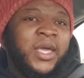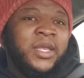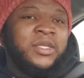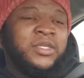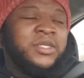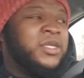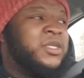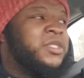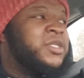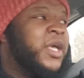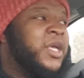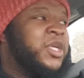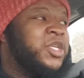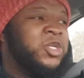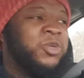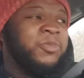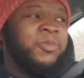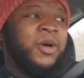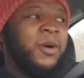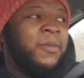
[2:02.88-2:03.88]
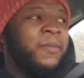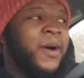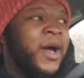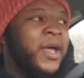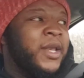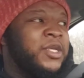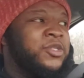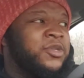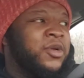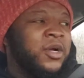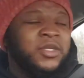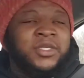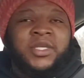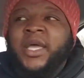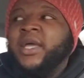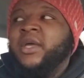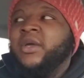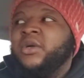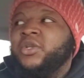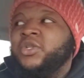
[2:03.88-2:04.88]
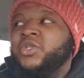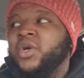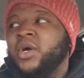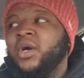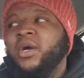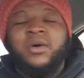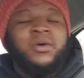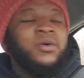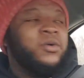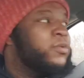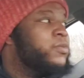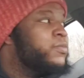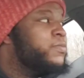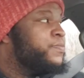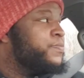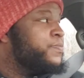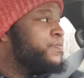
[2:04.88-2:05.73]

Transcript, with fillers: and to the sanction belt body start taking control